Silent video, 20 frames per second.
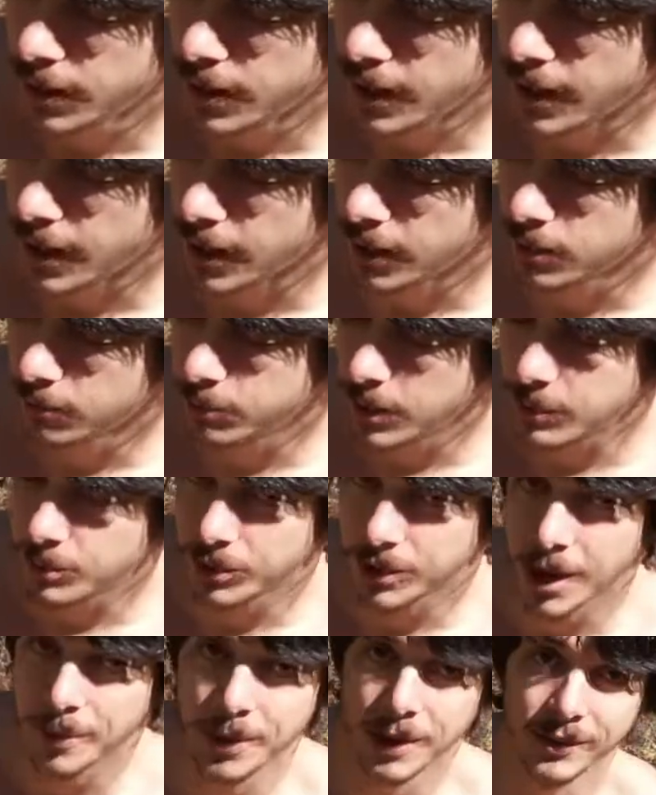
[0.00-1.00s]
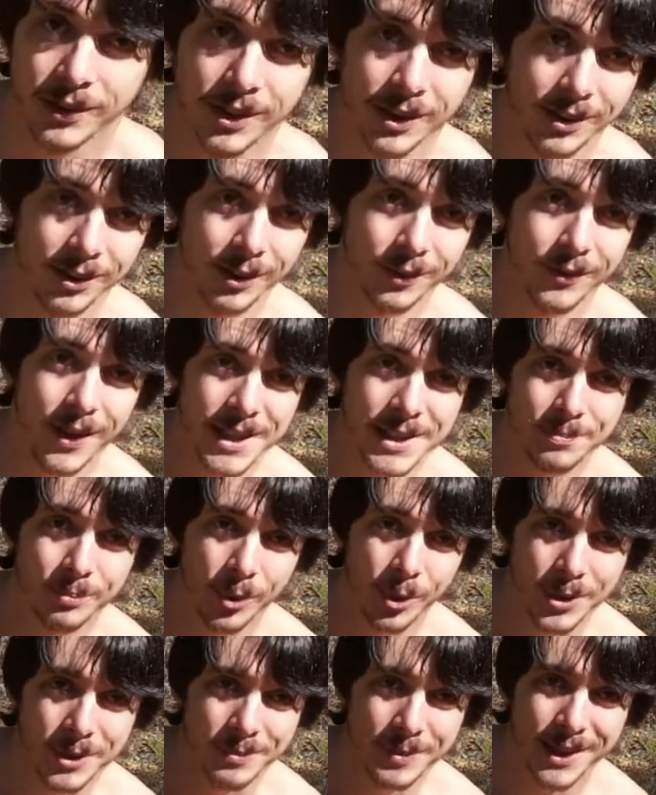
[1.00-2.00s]
And people got rid of a lot of their fence
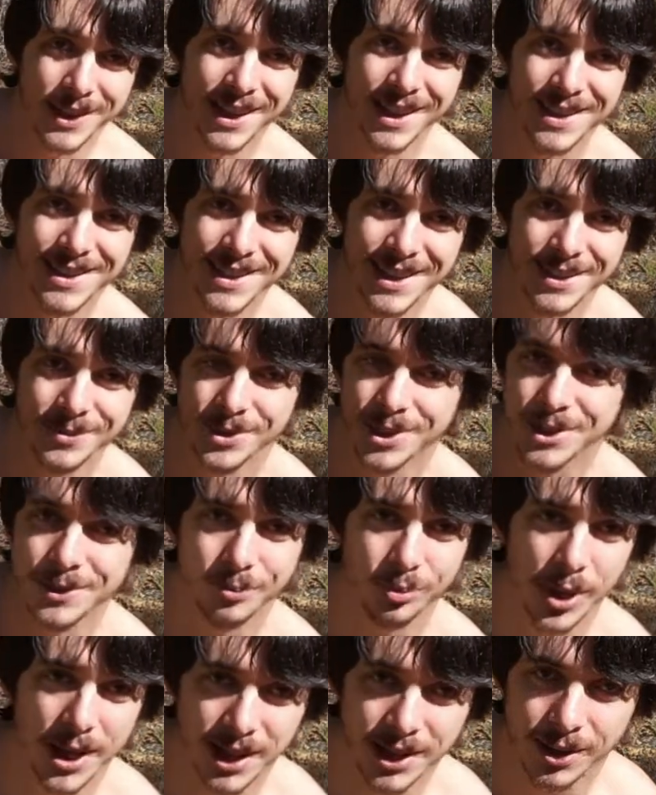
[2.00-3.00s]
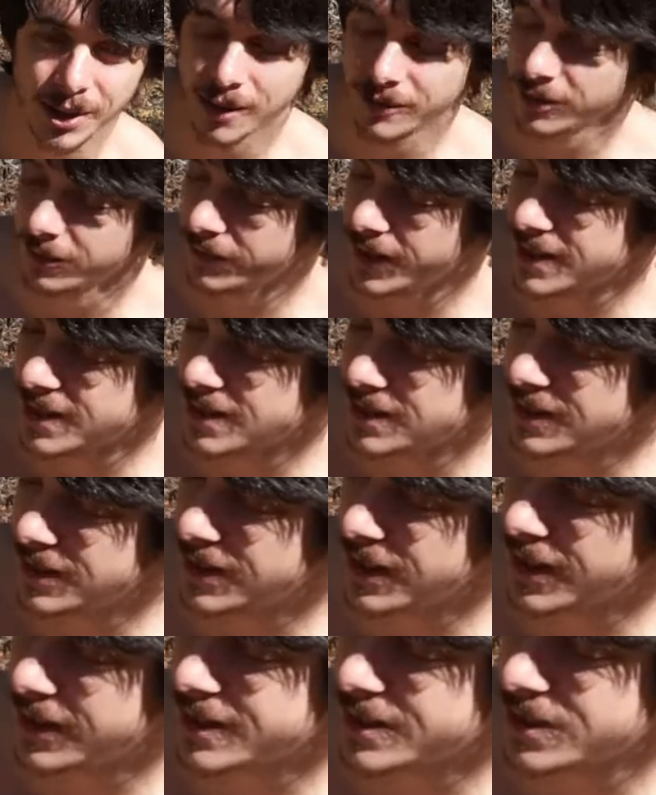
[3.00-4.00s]
boards because they were just breaking off the fences and
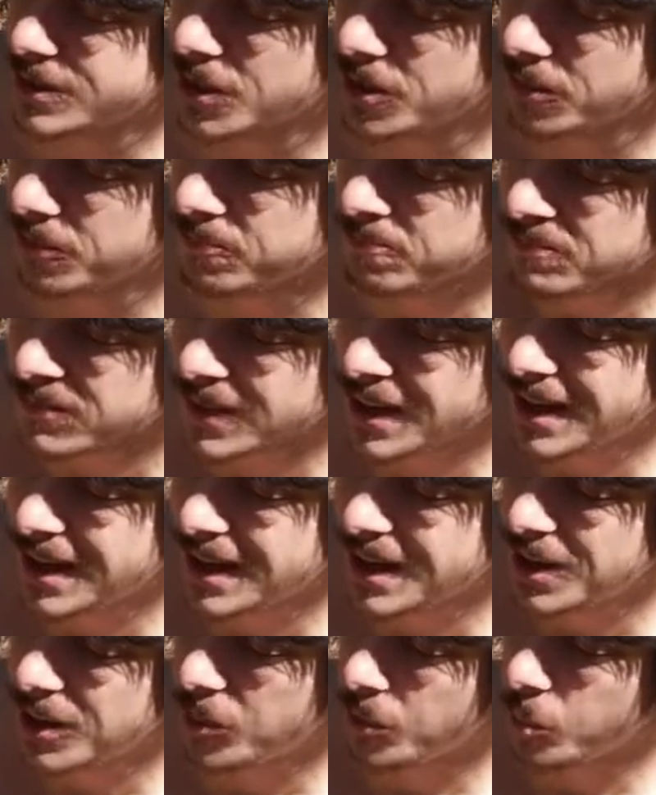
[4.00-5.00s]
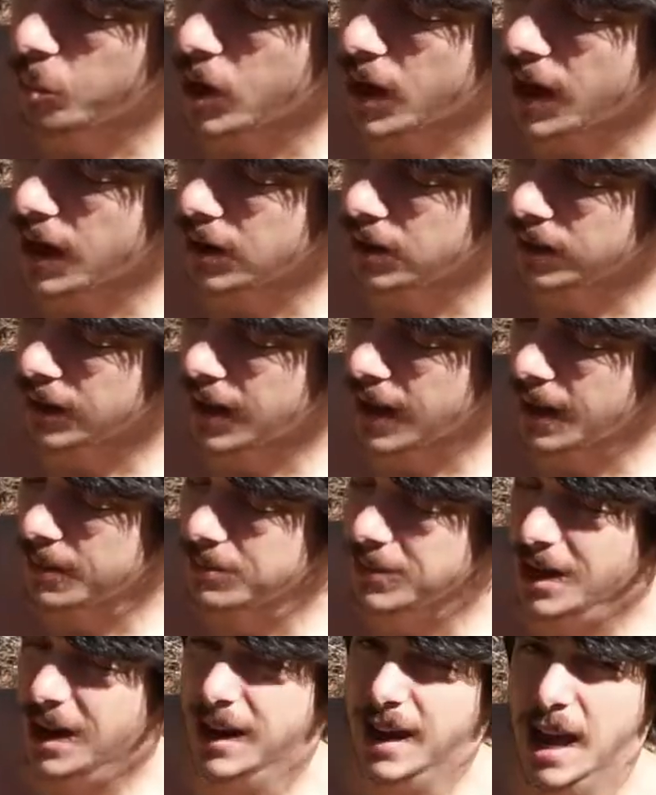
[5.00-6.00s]
things. So while
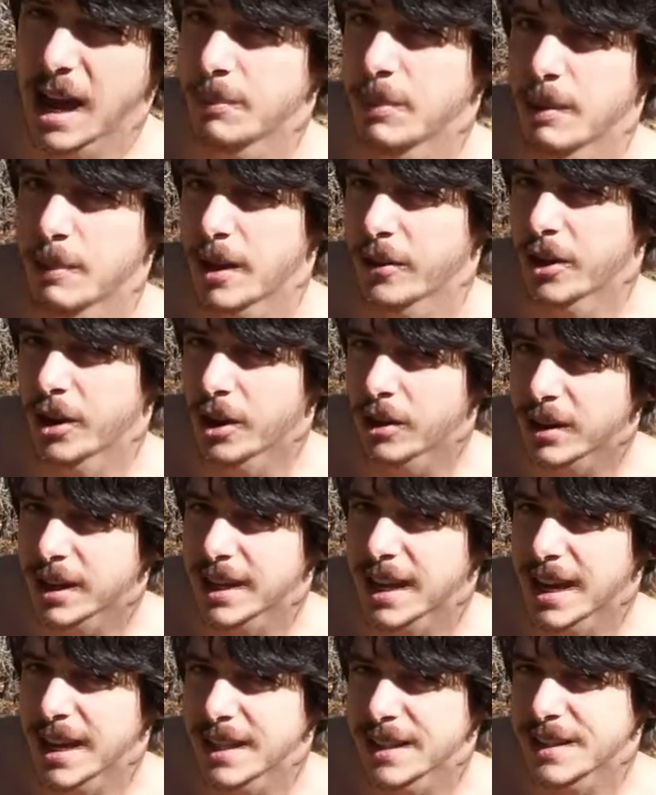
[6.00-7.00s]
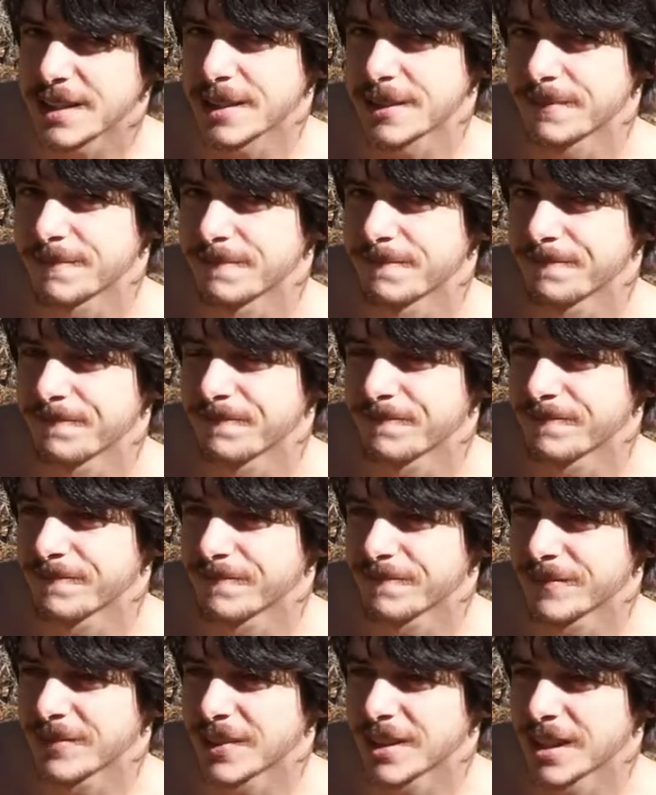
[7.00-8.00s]
I'm not happy about the hurricanes,
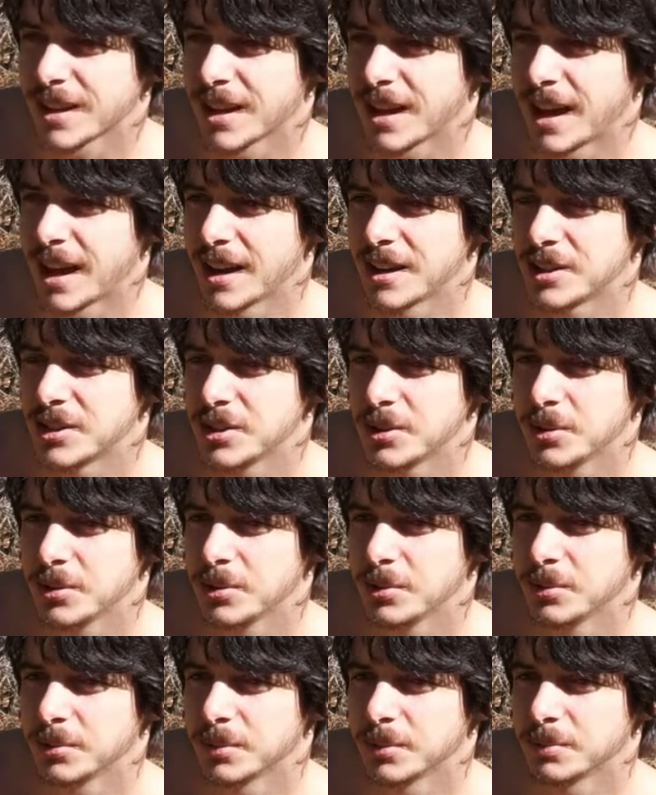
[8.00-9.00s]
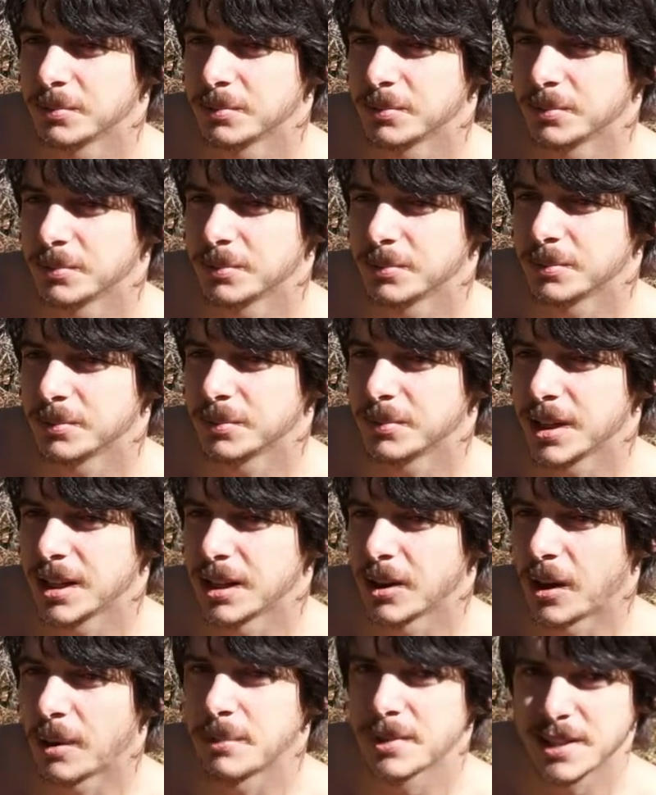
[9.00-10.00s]

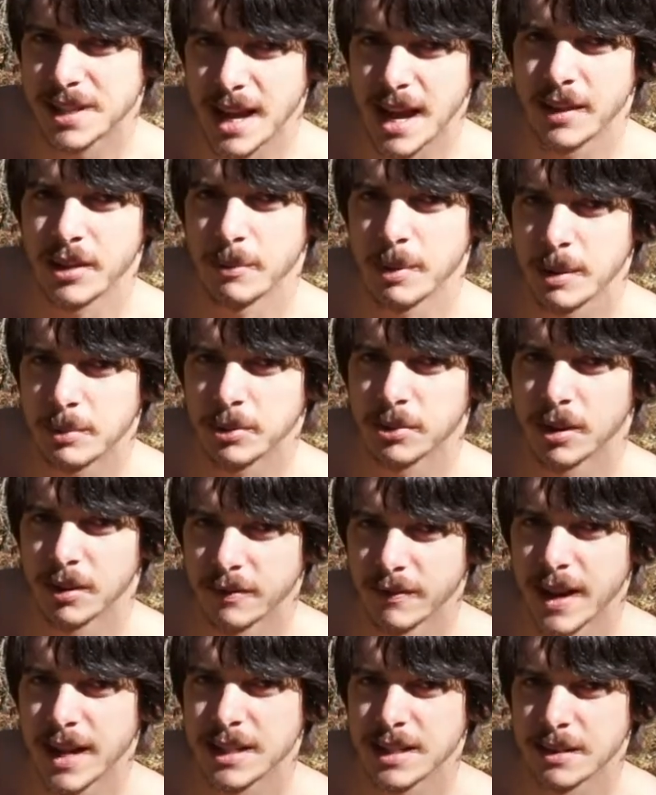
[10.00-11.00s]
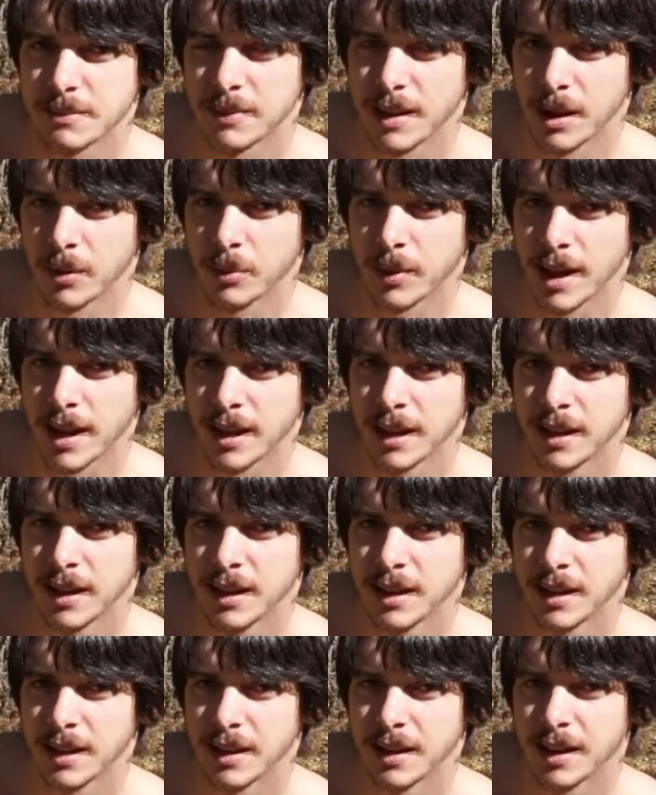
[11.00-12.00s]
I'm sad that people are affected that way.
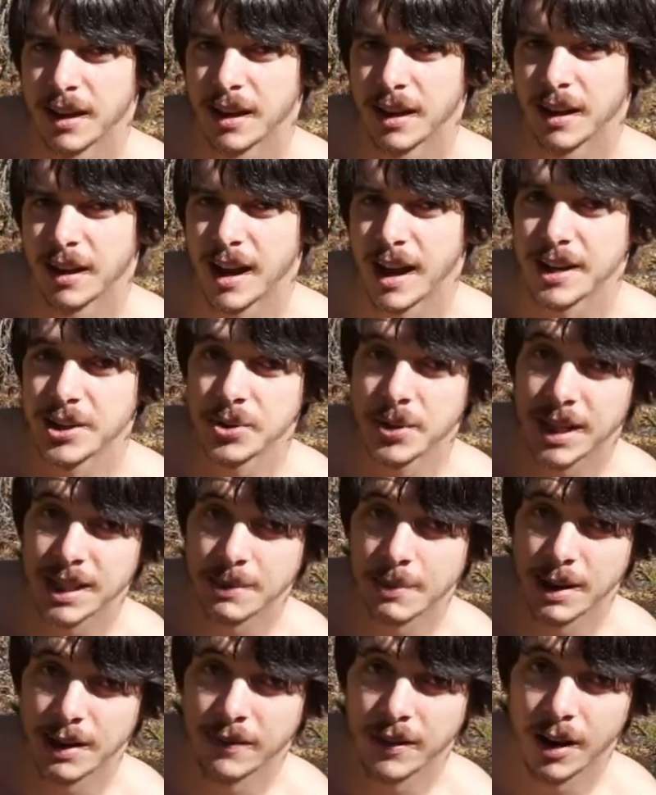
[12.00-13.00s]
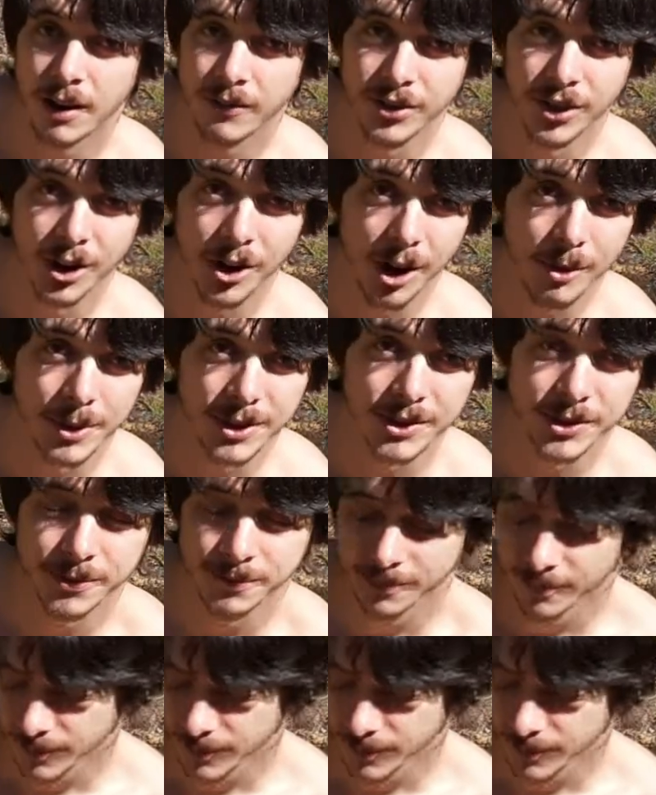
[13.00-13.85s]
I do get to benefit off the garbage.